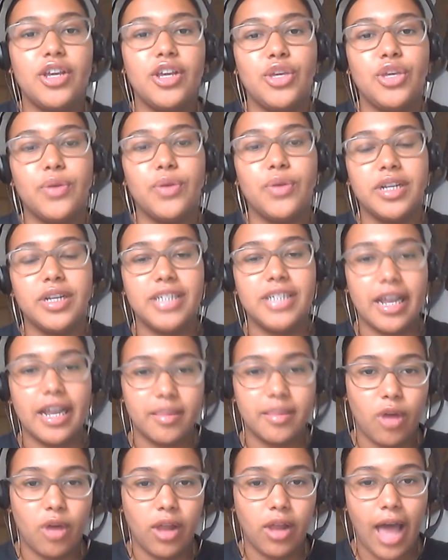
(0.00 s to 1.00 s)
You can check
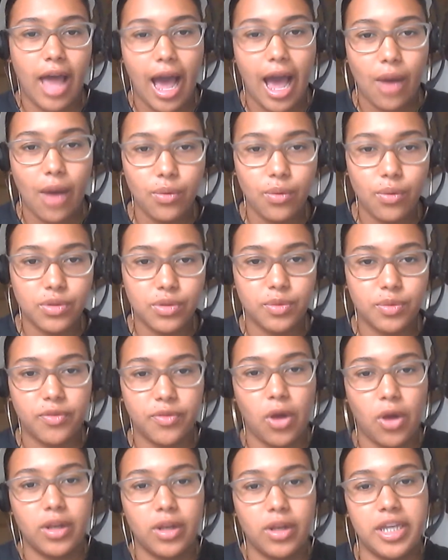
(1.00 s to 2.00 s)
them all out.
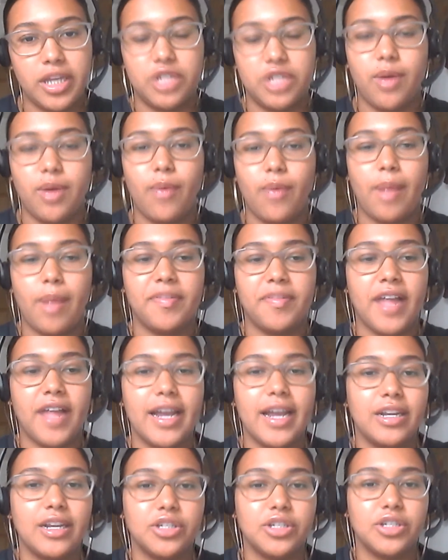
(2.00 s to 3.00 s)
We've got a link to our
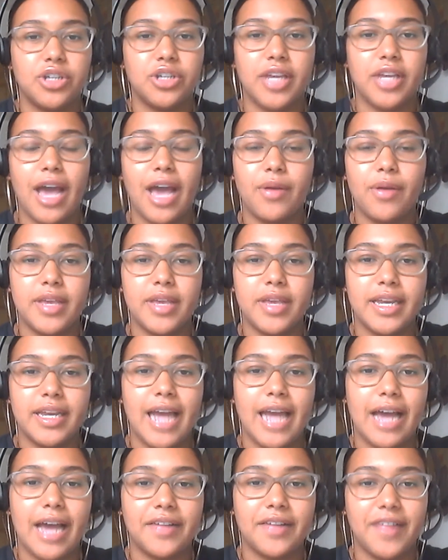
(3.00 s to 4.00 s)
website and I'll show you how you can
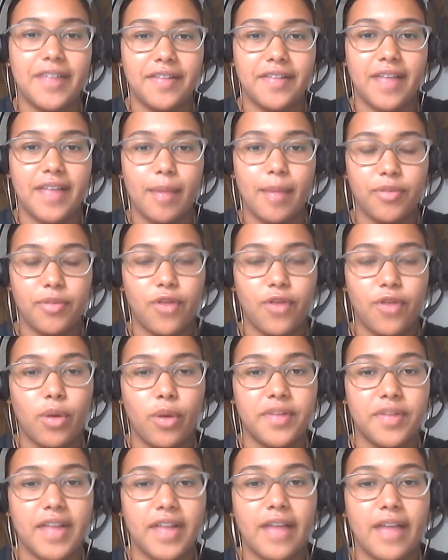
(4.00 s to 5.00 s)
access that before
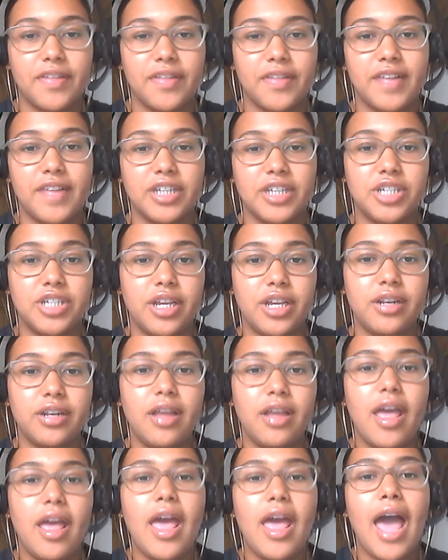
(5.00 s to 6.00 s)
we start the session.